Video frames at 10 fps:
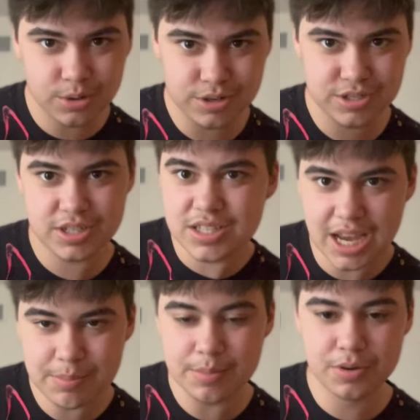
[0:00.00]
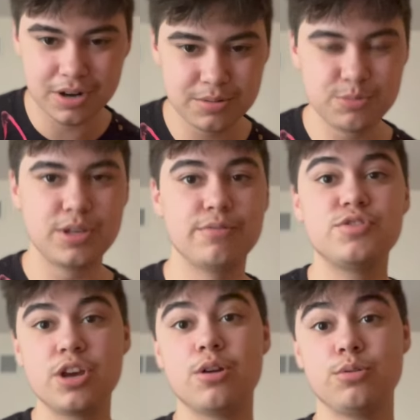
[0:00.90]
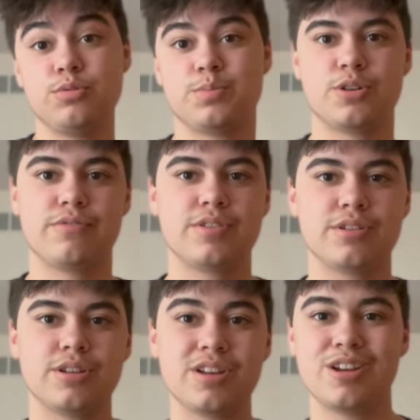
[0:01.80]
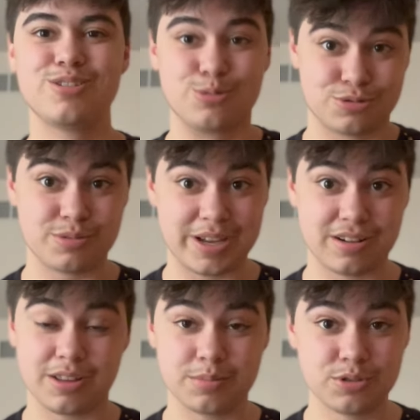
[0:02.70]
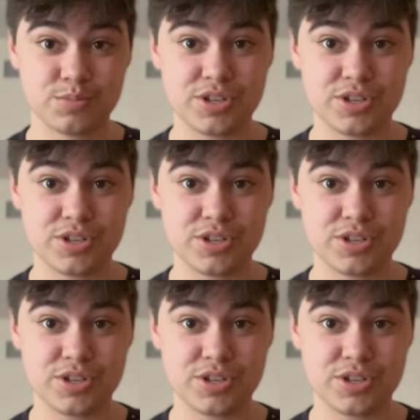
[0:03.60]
artist-y type of bros. We have Joe, who's part of the Tortured Man Club group